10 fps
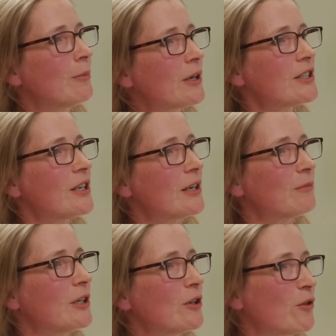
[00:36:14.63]
because it
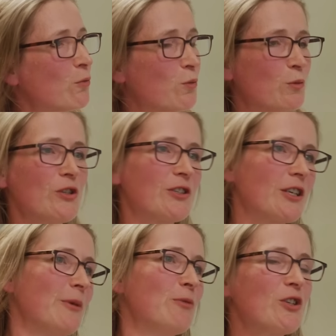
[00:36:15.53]

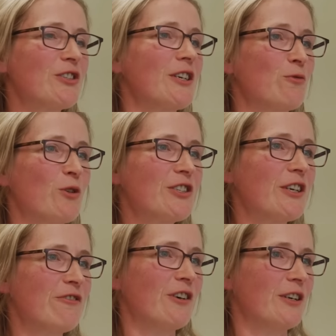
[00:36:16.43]
once I mean once I once
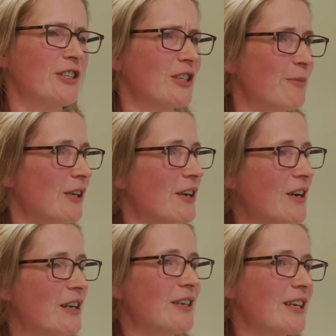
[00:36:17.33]
I find something like
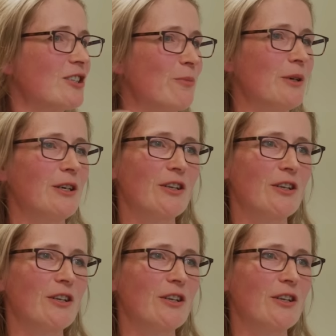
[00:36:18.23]
that nags at me,